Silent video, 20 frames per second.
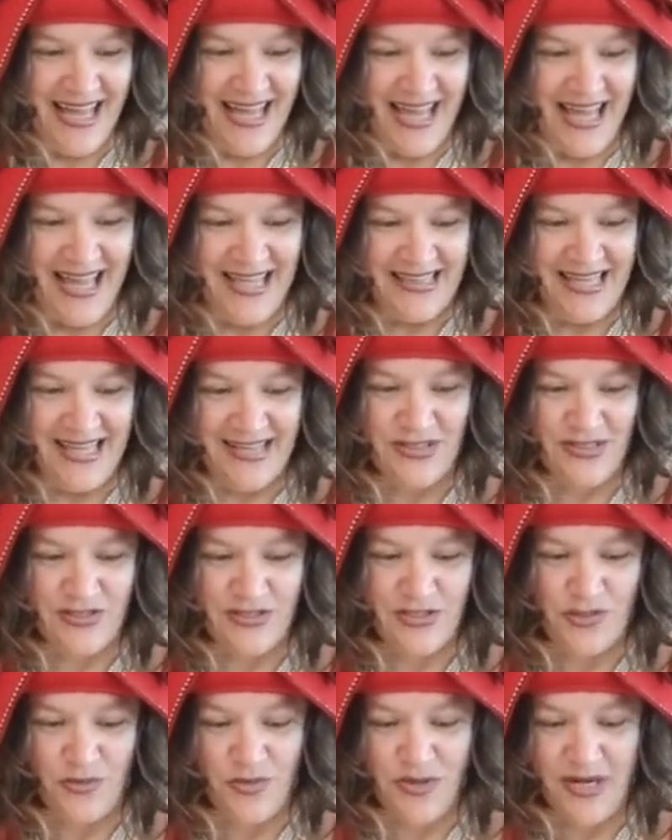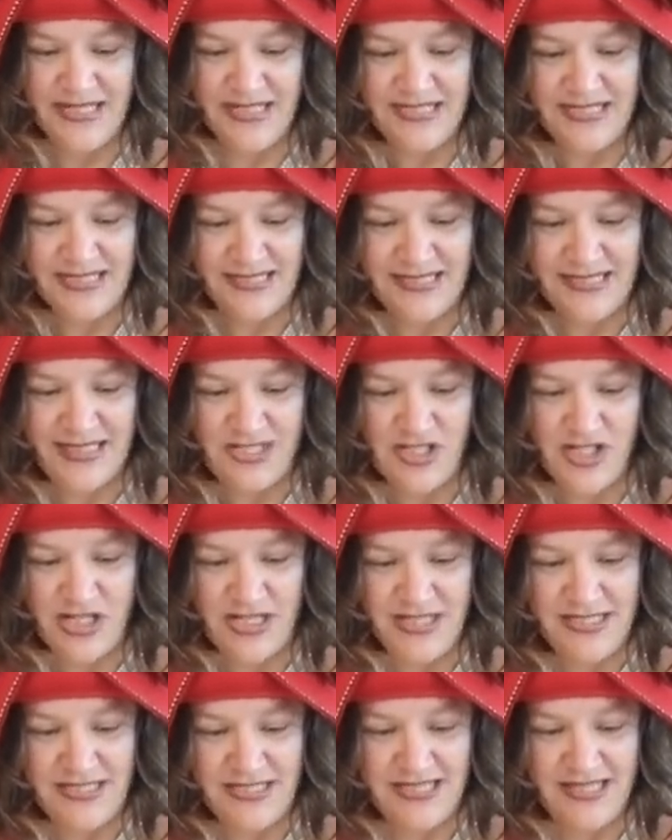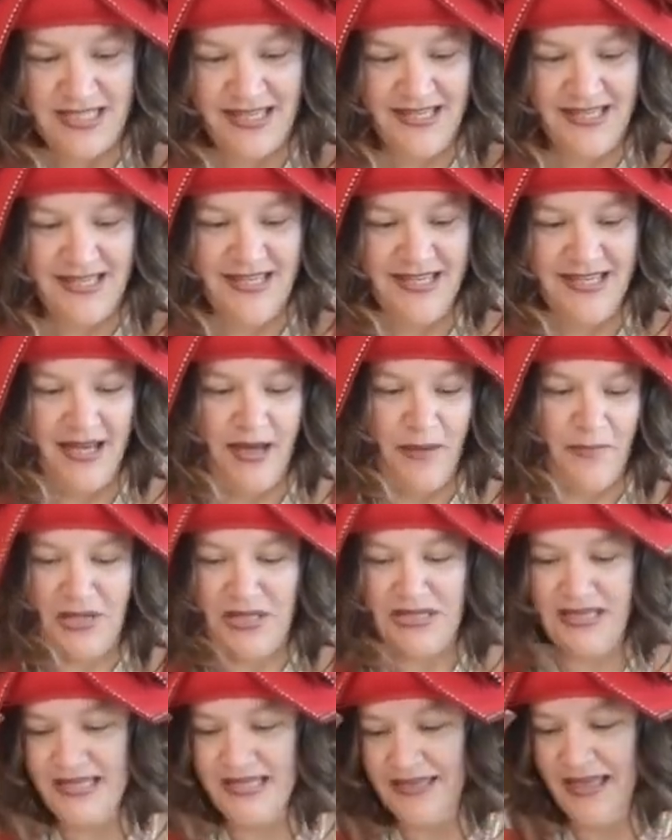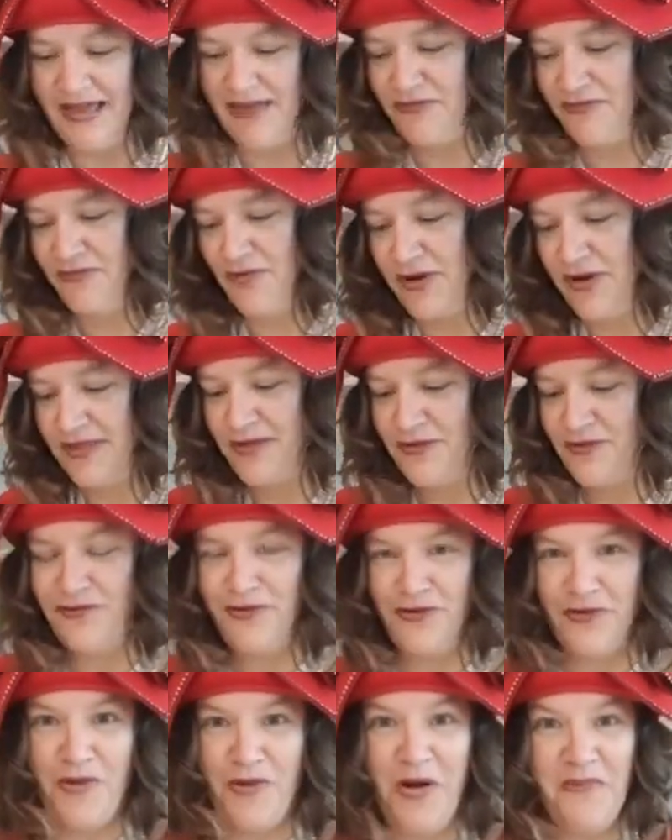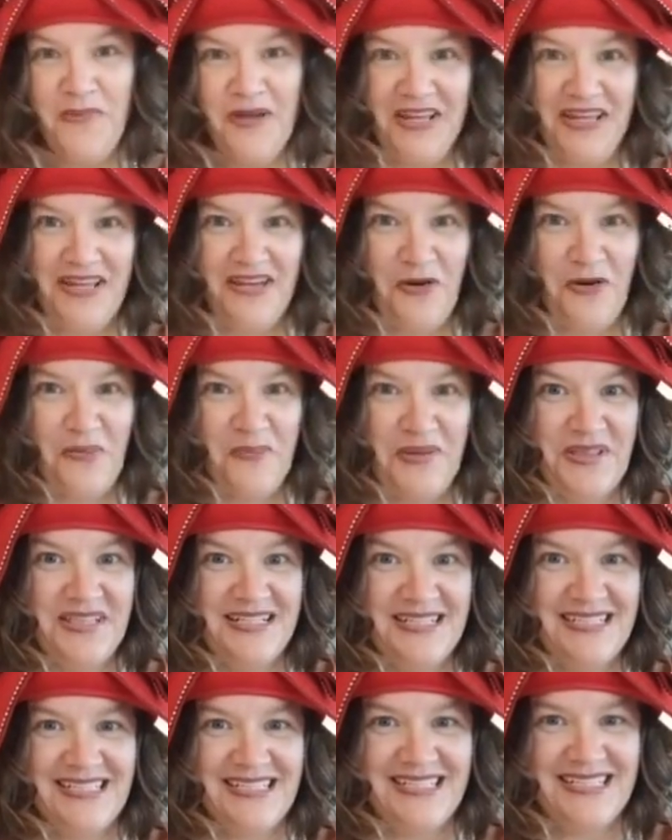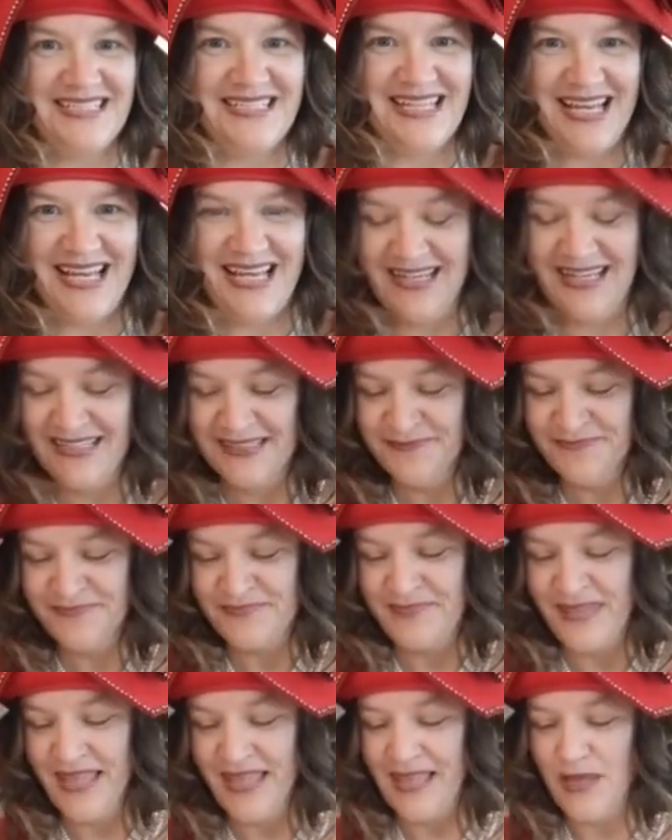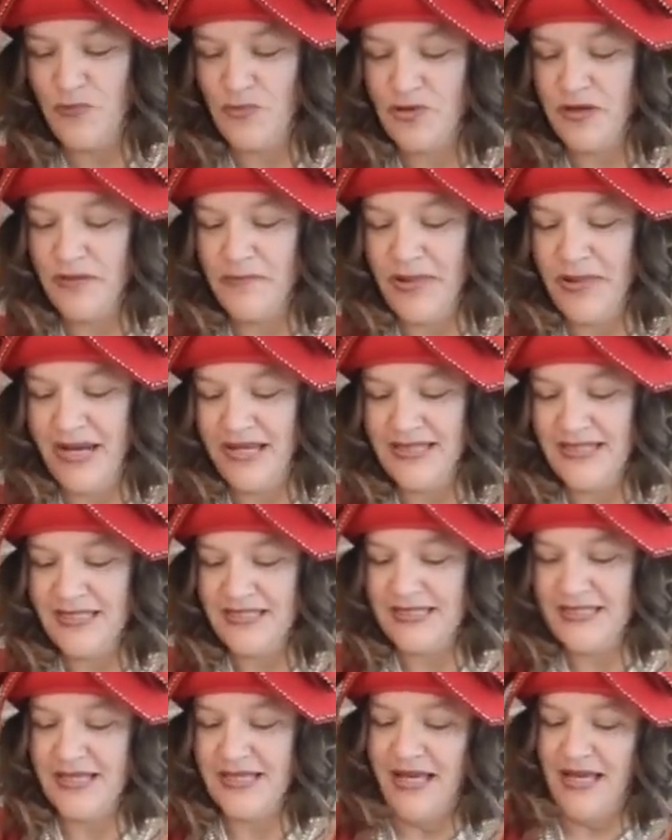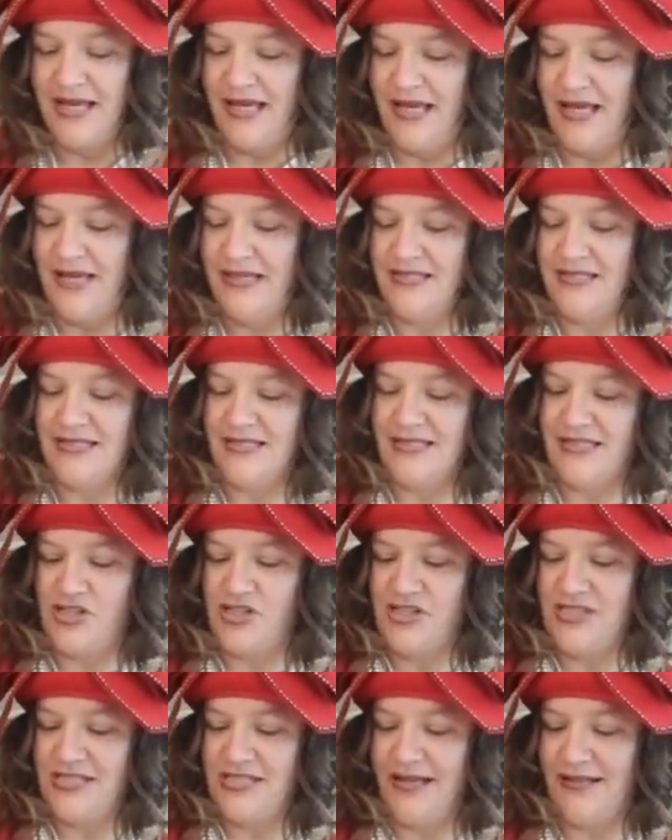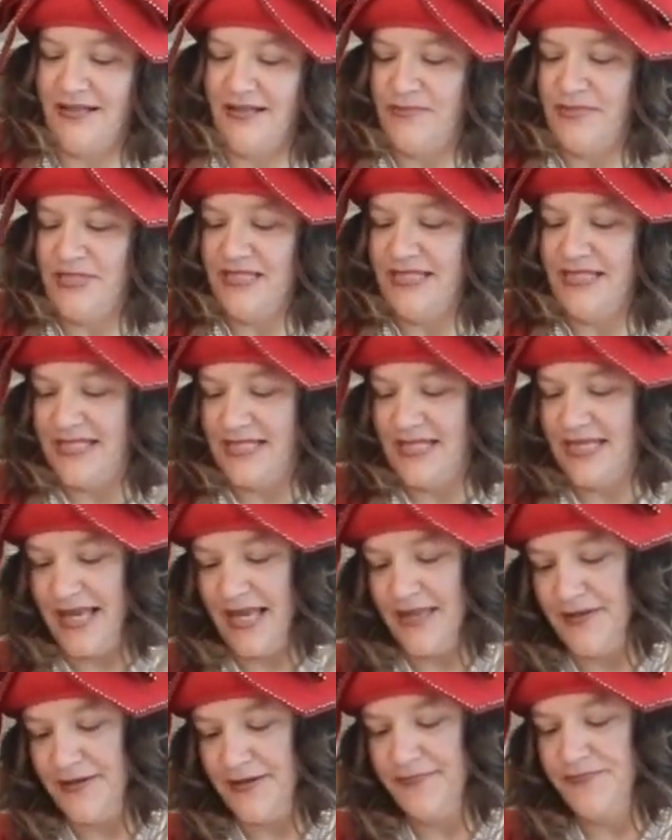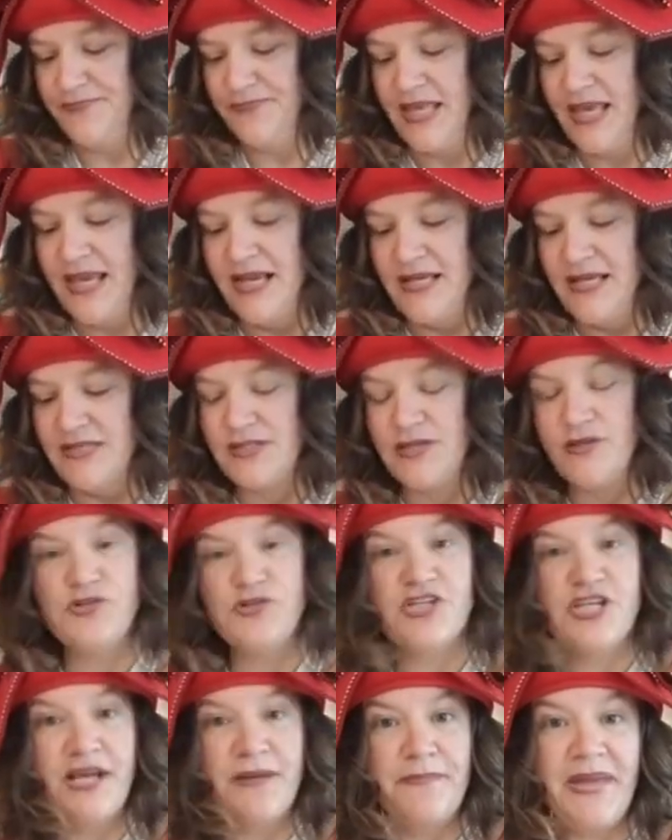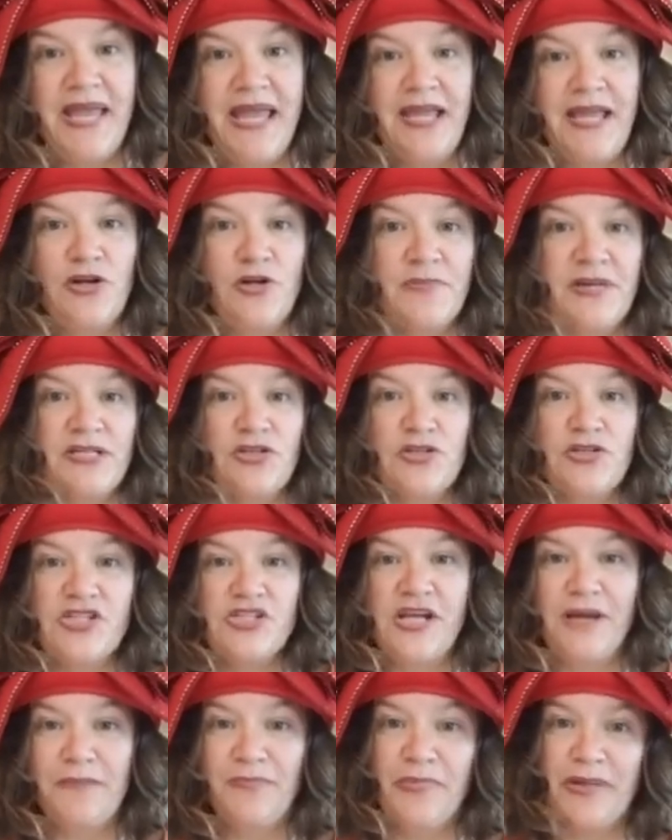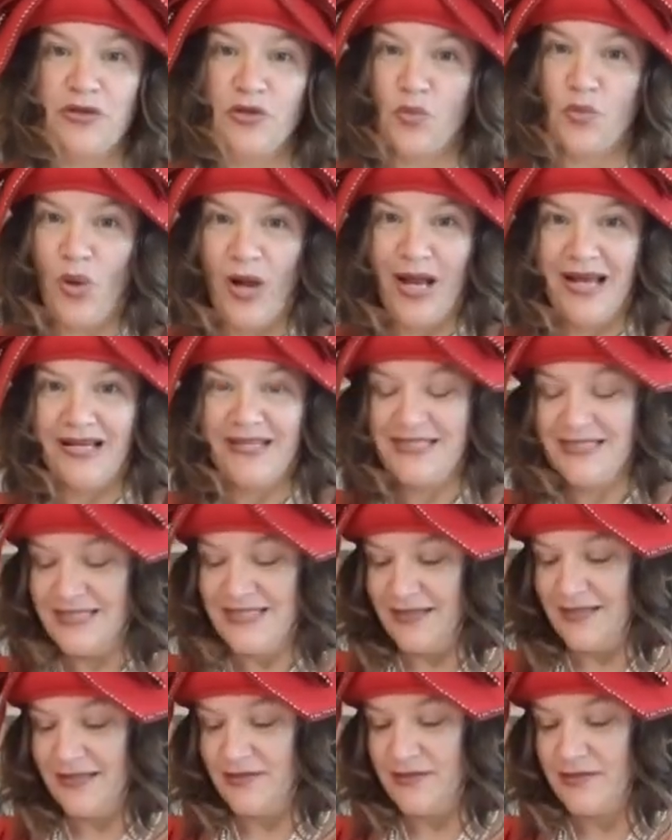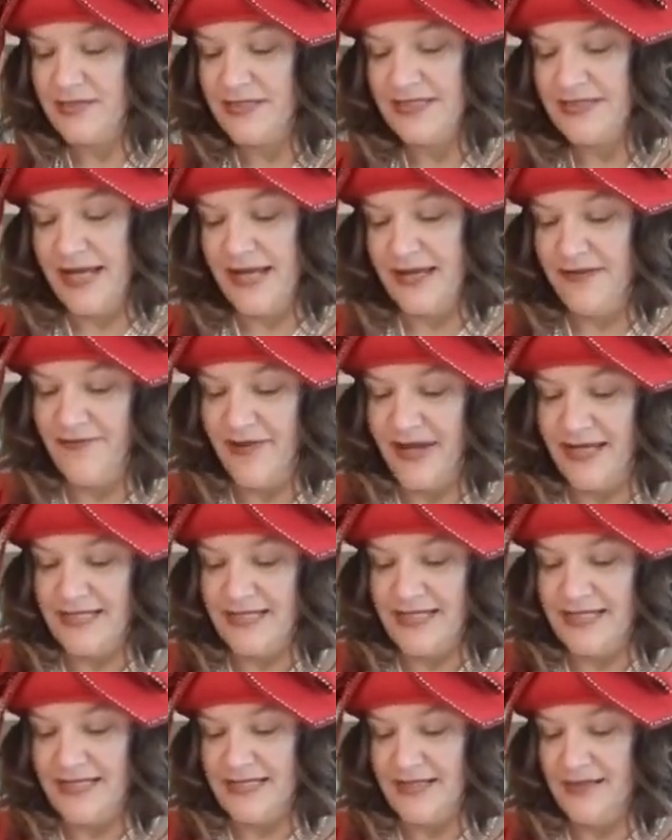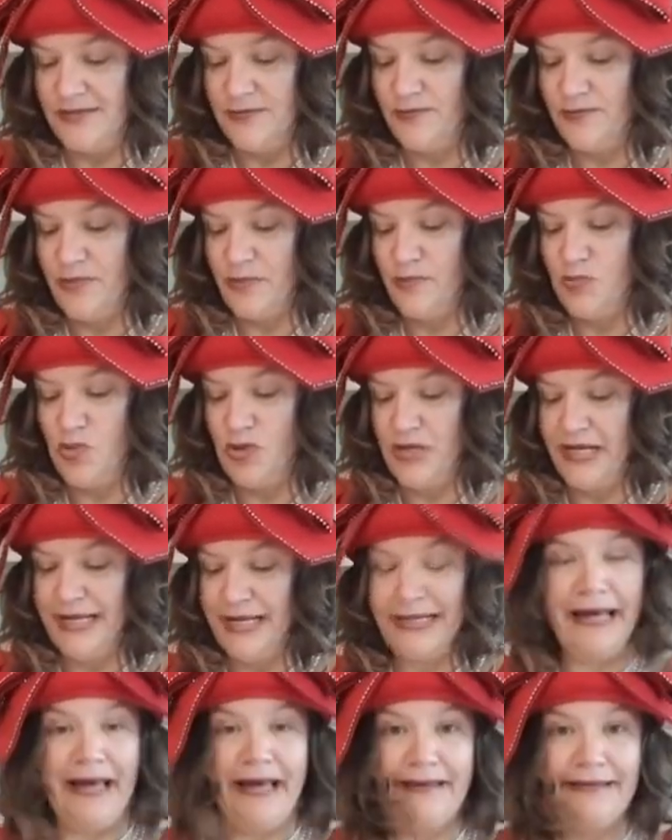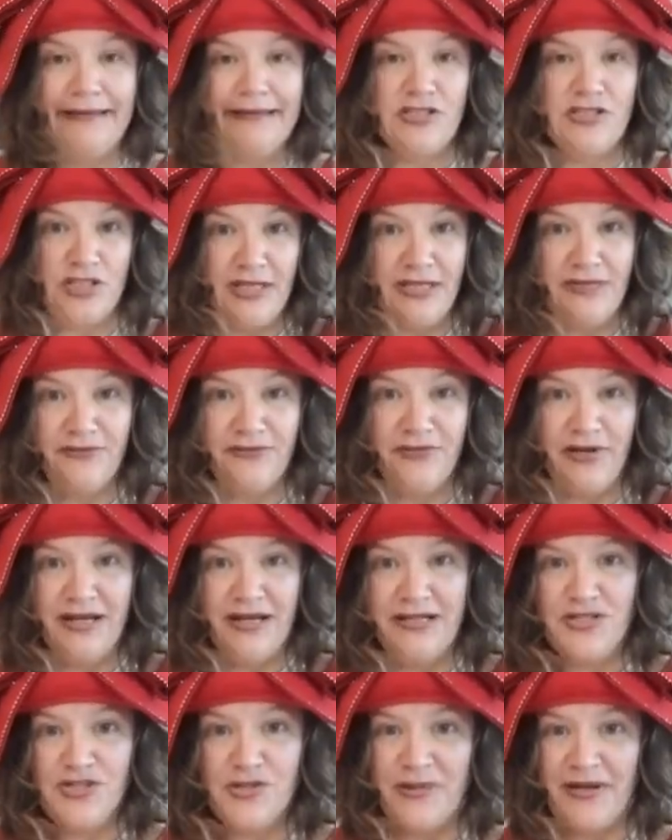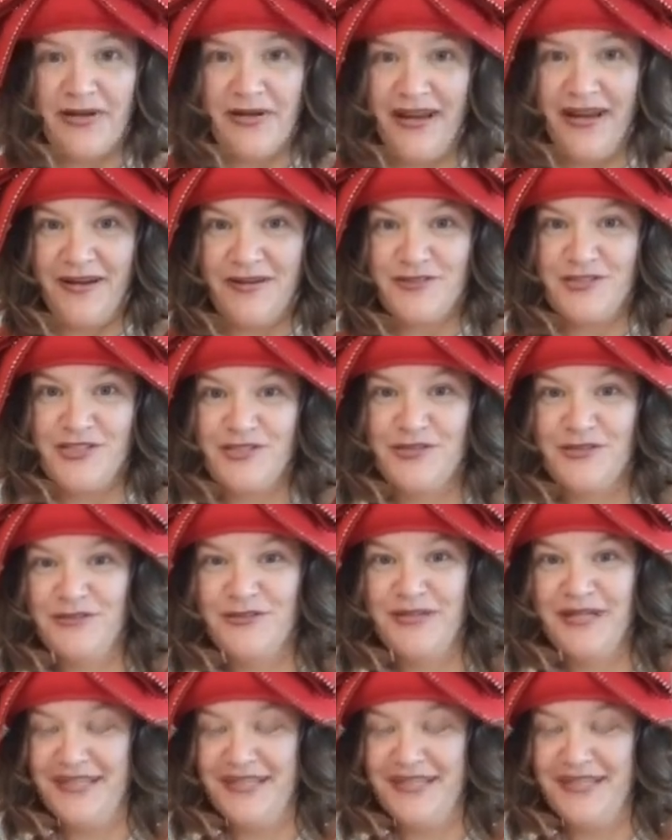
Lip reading: and that looks quite delicious. I'm going to let that froth here for a moment and open this instead, and we will combine these delicious elements together. So champagne, or méthode champenoise, a little side fact, I did a report in college in French about how to